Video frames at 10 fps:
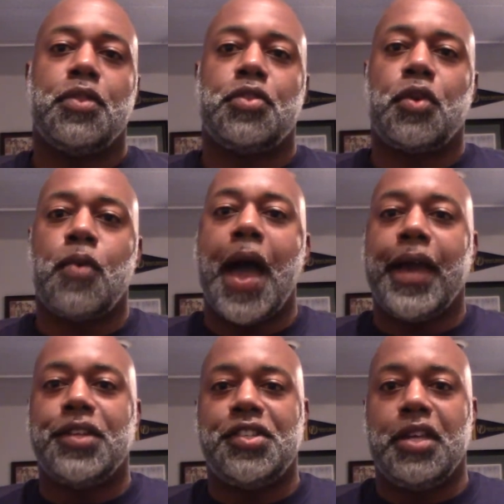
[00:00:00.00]
the
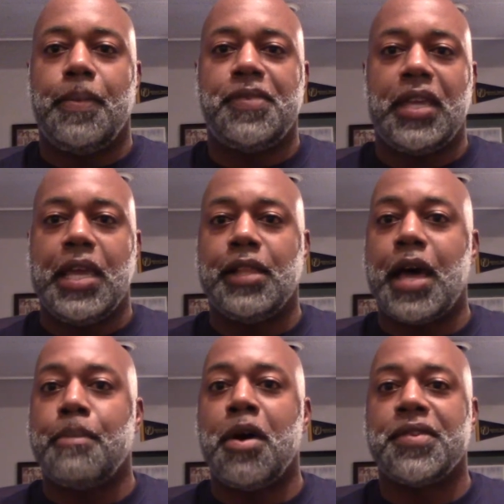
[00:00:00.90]
rocket ships
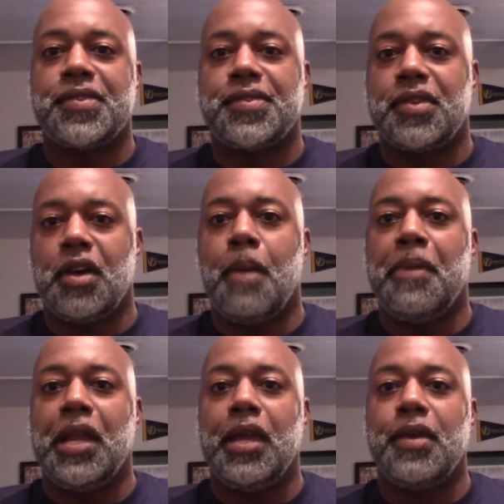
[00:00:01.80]
Elon Musk's
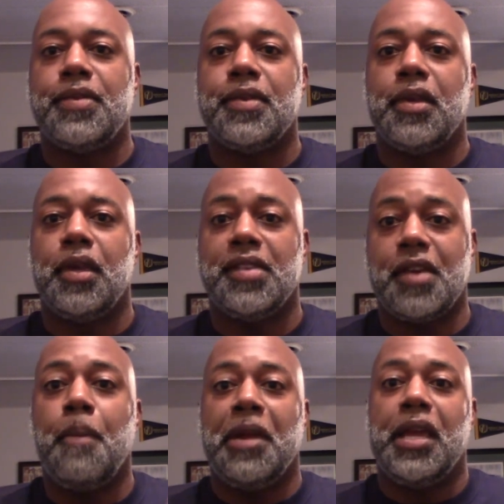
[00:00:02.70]
his
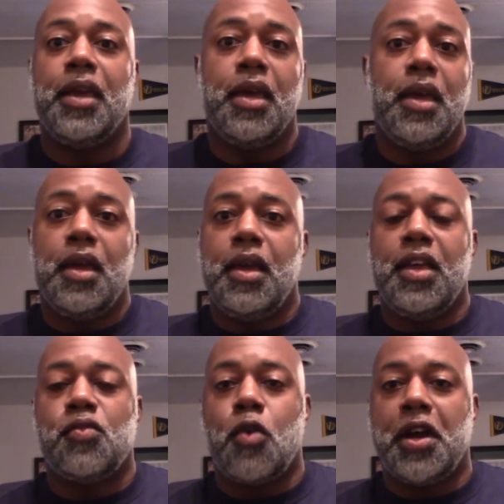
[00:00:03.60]
company
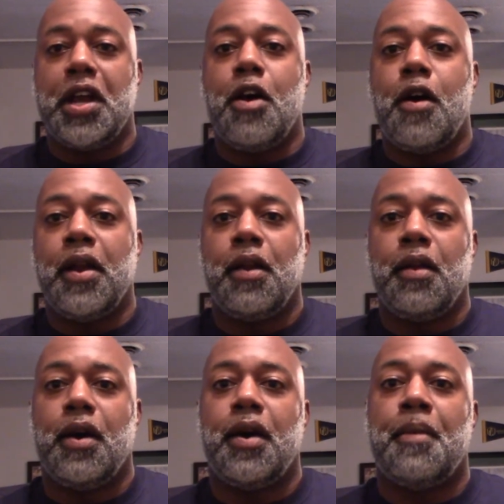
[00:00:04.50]
is working on.
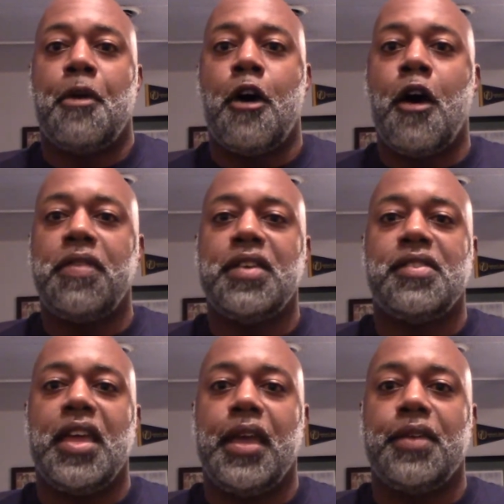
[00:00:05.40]
All these
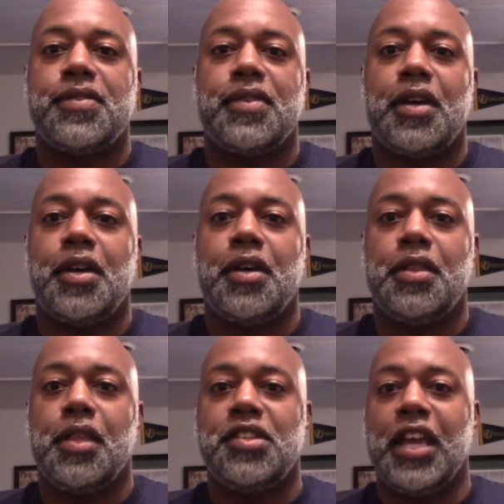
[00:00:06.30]
things,
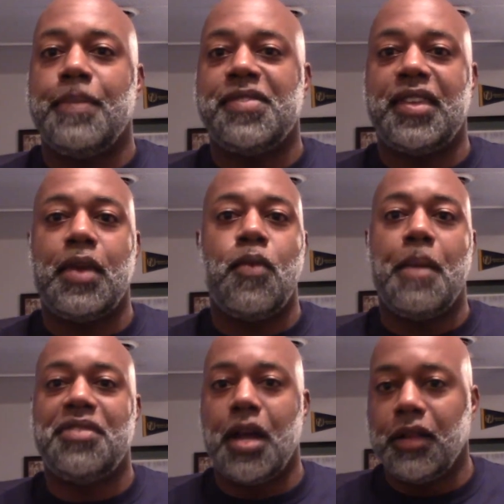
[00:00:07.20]
the James T.
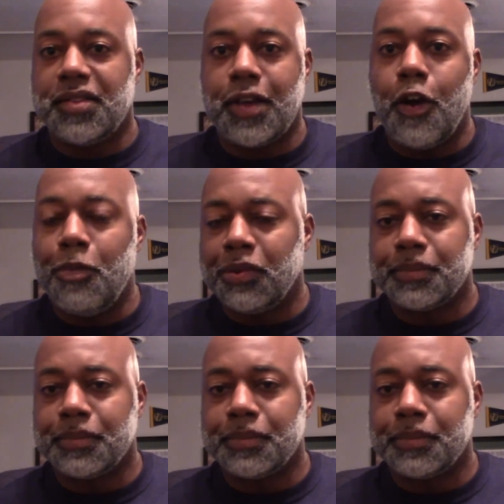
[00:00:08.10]
Webb telescope,